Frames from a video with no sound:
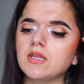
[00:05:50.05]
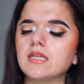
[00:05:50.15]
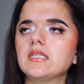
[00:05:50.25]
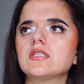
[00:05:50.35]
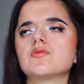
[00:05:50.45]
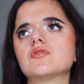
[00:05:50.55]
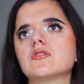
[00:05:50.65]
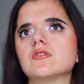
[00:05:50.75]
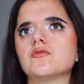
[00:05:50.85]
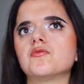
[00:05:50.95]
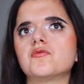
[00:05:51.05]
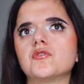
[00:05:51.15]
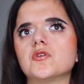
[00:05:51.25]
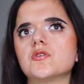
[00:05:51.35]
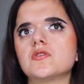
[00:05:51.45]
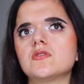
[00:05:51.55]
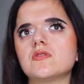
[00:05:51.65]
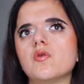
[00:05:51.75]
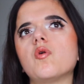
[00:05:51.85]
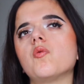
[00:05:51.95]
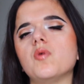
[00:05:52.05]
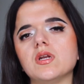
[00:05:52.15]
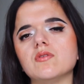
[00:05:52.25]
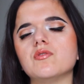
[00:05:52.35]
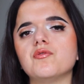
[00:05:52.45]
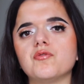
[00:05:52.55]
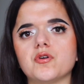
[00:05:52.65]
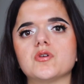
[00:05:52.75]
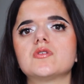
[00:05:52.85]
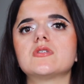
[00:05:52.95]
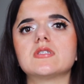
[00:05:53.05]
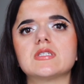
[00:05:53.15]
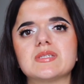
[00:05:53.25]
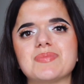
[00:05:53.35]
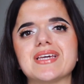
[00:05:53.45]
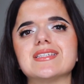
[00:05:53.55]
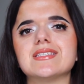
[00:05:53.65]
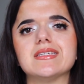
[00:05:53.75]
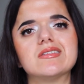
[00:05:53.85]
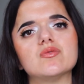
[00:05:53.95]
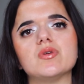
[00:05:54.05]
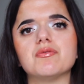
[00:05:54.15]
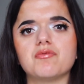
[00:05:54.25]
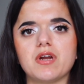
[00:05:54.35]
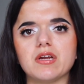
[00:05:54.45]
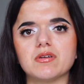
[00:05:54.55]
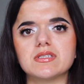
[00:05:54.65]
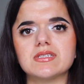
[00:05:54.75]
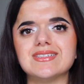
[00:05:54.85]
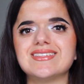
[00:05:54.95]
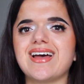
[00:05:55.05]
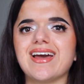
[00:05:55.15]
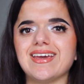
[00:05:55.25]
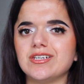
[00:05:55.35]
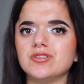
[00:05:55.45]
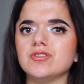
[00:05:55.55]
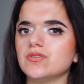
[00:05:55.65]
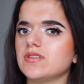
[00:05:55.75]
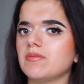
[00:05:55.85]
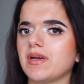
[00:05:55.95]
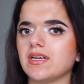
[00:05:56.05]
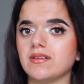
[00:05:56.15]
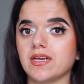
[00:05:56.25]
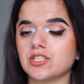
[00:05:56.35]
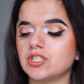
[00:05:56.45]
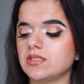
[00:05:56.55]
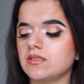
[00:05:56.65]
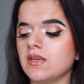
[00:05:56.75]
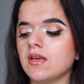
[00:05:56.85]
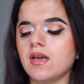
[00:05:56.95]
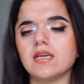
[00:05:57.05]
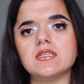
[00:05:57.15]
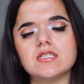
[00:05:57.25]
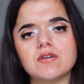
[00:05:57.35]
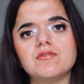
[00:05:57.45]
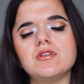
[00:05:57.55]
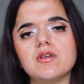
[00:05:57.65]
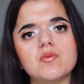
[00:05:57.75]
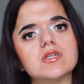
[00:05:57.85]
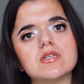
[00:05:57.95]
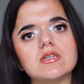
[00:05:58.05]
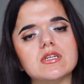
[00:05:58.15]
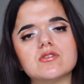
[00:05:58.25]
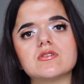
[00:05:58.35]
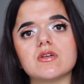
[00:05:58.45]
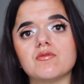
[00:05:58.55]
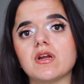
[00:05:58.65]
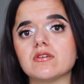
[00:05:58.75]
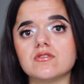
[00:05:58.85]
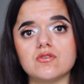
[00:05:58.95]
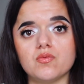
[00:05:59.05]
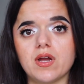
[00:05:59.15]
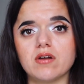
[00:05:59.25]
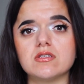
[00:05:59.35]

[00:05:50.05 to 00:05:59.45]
I think this was the first or one of the first spicy, sweet fragrances I introduced in my collection. And it definitely was an interesting fragrance to wear.